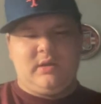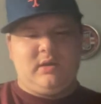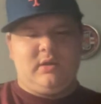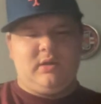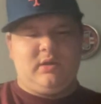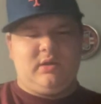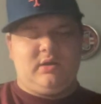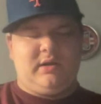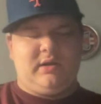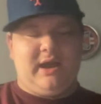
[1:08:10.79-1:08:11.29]

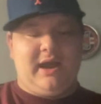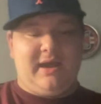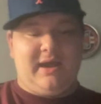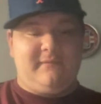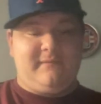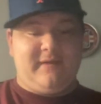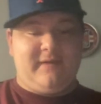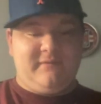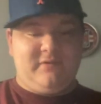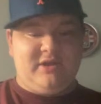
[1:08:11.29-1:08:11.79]
I
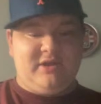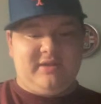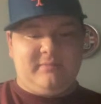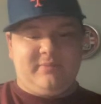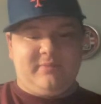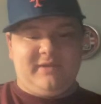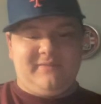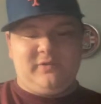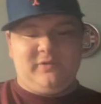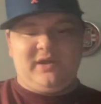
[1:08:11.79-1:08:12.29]
have every
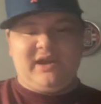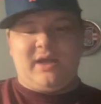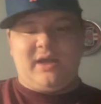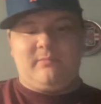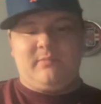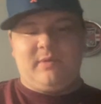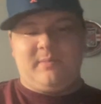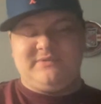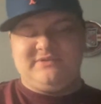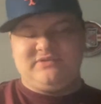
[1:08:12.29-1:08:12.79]
Pink Floyd
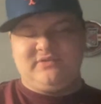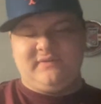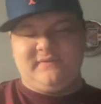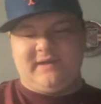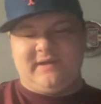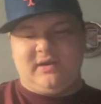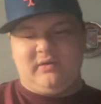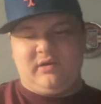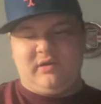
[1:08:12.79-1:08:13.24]
album up until the final